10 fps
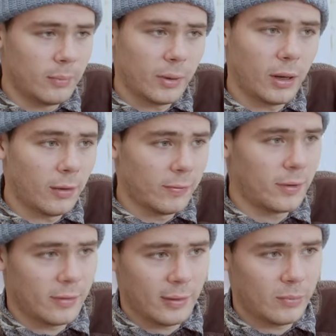But after
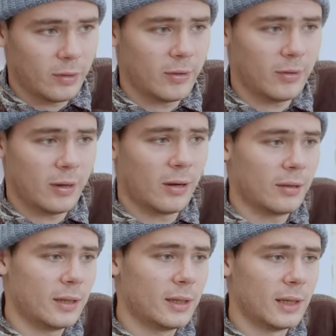the symptoms
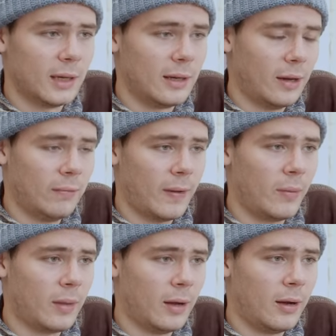started, I
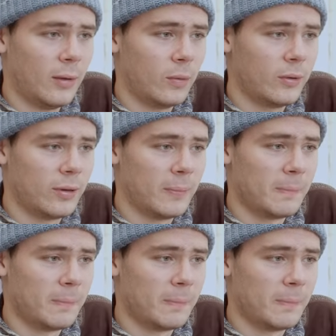found that I would